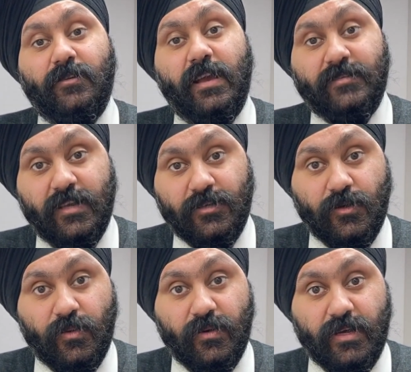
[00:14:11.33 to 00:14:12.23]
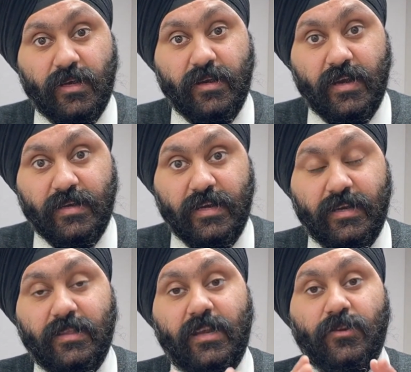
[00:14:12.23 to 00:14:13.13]
assess your return in
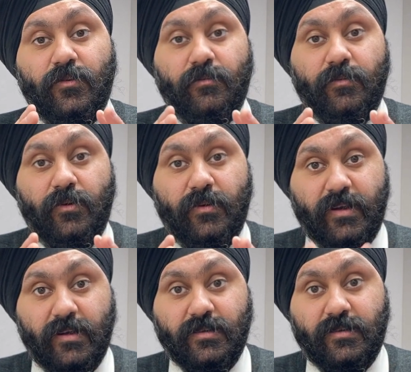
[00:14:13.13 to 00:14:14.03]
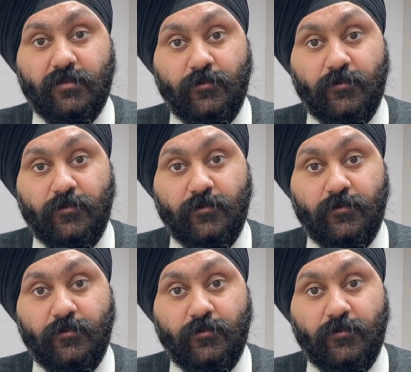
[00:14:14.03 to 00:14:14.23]
detail, that your returns,